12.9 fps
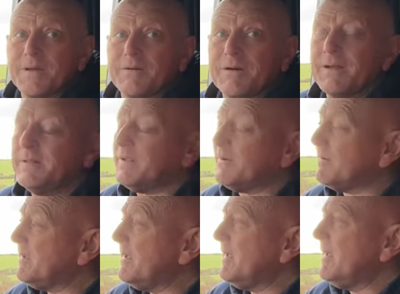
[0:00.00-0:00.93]
All right.
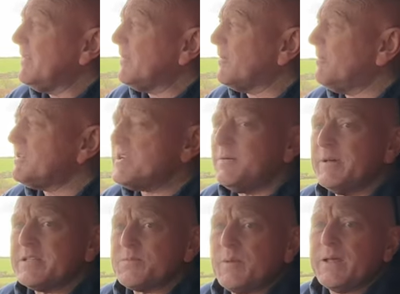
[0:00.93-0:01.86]
No, the reason I'm
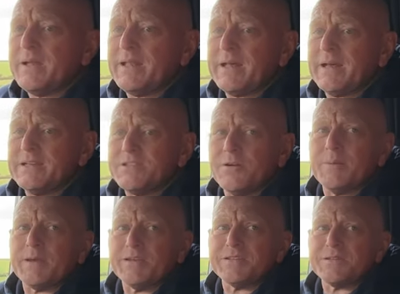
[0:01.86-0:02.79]
explaining that is not
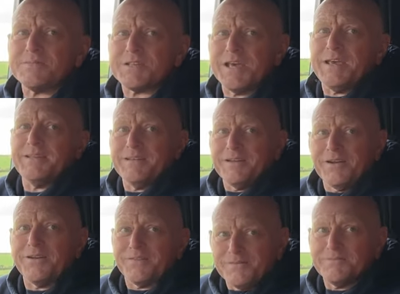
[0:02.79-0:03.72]
because I'm saying you
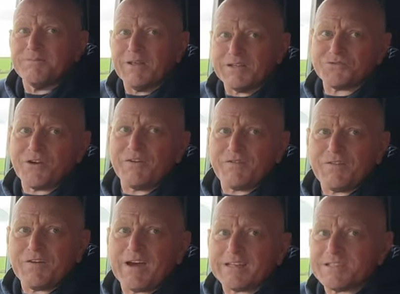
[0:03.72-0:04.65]
know they drive
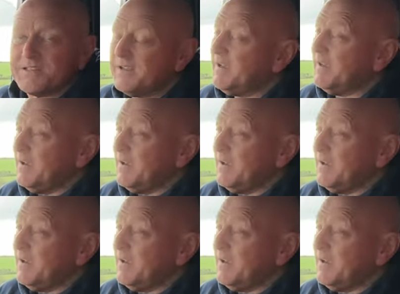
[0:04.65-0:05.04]
fast.